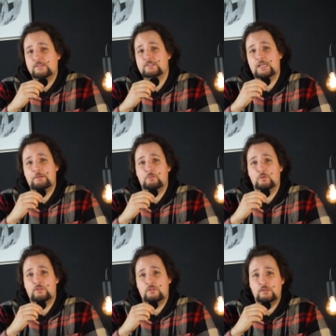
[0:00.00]
Same
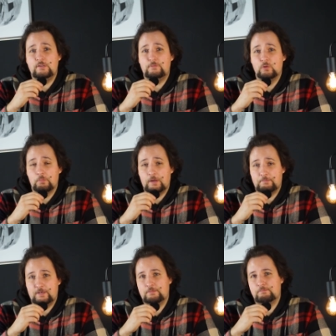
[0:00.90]
with the fuel
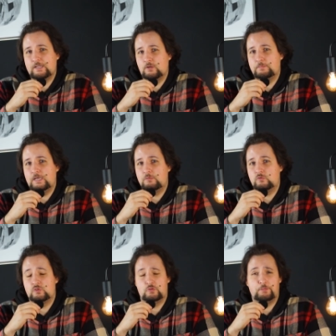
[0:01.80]
pump and might not be able
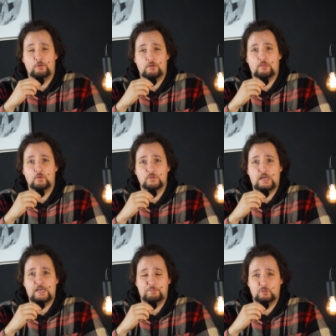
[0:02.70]
to support those
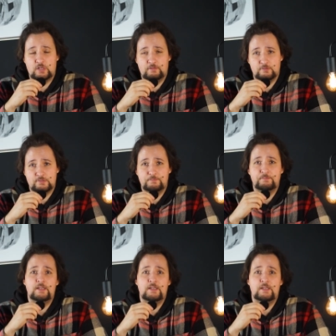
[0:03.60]
high boost levels.